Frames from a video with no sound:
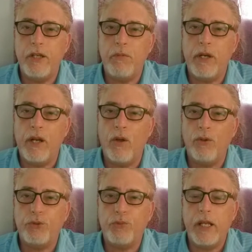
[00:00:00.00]
When all
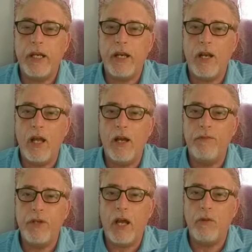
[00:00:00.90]
sweet and love,
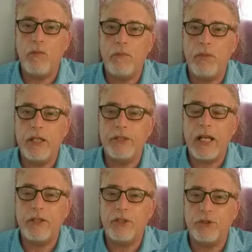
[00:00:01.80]
naughty one brings
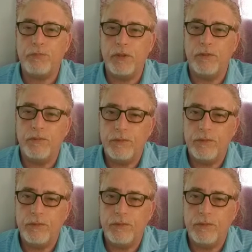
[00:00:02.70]
out the spoon.